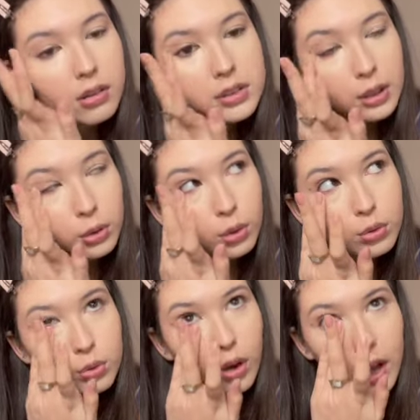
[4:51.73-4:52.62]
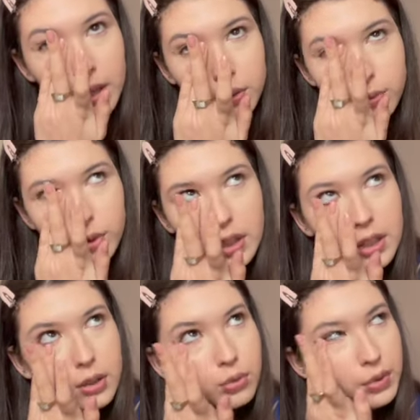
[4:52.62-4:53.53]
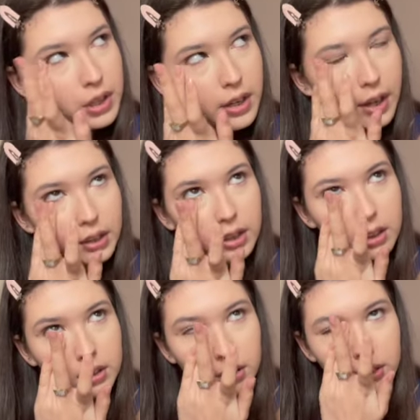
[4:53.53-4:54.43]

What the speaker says: as I told you, I really, really like it.